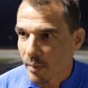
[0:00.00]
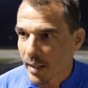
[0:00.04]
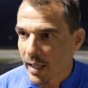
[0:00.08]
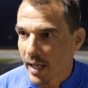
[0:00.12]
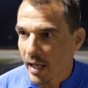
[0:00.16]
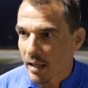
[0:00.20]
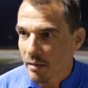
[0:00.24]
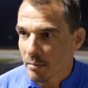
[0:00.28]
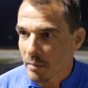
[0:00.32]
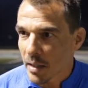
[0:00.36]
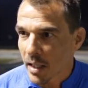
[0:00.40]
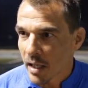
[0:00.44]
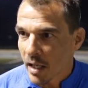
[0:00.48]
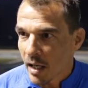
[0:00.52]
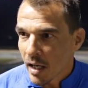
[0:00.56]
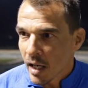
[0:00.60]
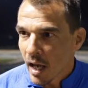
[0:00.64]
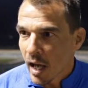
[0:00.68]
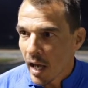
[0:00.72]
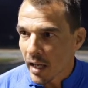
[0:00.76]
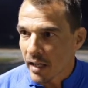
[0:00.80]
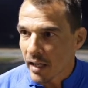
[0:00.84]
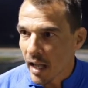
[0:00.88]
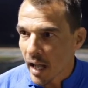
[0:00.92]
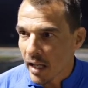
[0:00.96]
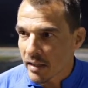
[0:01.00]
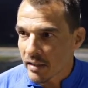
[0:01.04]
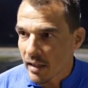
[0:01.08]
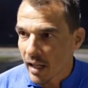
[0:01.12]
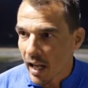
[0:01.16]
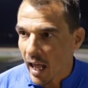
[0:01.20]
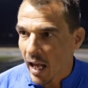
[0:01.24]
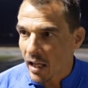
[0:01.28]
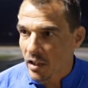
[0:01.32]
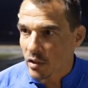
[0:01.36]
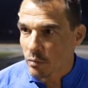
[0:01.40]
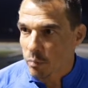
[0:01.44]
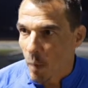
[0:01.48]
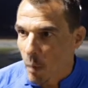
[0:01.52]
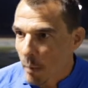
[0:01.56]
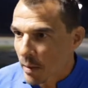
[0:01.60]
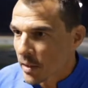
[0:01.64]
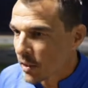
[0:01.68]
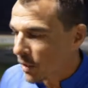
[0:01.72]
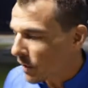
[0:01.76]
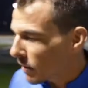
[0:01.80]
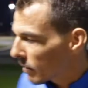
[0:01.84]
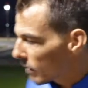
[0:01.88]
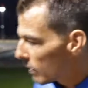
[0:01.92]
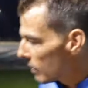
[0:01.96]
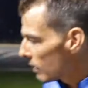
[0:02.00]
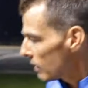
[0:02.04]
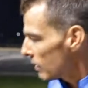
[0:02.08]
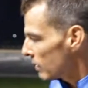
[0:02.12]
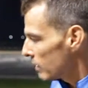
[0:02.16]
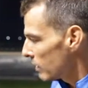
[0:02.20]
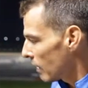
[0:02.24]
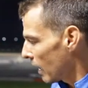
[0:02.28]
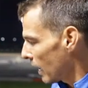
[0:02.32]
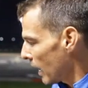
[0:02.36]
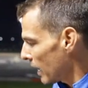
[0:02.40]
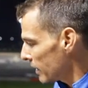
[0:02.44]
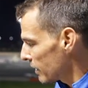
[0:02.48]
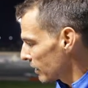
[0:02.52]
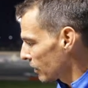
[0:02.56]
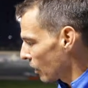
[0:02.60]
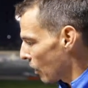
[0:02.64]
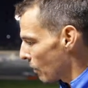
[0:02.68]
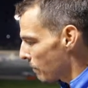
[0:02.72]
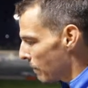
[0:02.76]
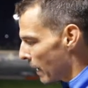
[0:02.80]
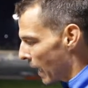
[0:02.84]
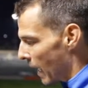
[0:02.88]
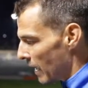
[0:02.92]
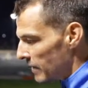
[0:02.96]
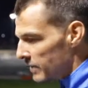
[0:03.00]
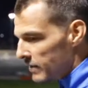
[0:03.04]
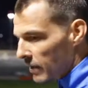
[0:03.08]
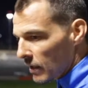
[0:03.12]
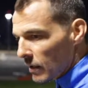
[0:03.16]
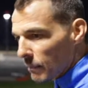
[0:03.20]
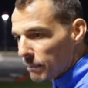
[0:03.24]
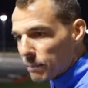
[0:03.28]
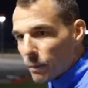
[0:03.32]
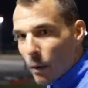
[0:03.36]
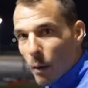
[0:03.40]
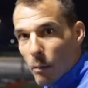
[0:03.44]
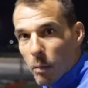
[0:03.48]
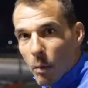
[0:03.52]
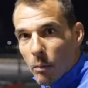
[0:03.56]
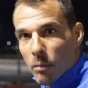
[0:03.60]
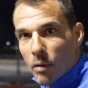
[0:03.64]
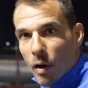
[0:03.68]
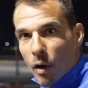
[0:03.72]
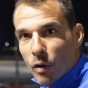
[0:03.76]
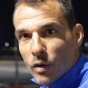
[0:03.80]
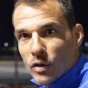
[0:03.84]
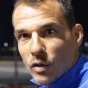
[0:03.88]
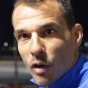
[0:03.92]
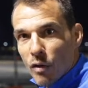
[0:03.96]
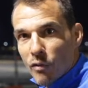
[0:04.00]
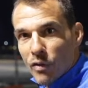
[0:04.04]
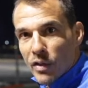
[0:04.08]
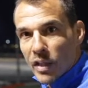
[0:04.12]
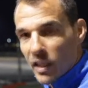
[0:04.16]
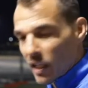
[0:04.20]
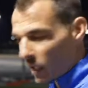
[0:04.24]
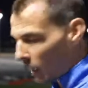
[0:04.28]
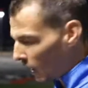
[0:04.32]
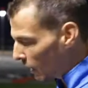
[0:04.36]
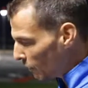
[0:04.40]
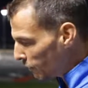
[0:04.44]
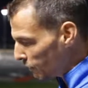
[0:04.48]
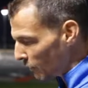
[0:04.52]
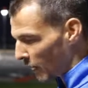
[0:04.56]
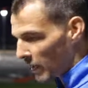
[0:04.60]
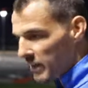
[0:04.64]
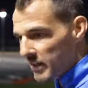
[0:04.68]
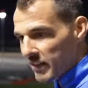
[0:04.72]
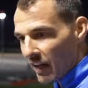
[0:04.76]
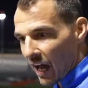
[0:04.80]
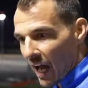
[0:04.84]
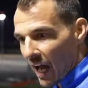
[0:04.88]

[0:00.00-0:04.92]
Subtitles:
it coming at me, and at the last moment, I let it go past, and the problem goes over the cliff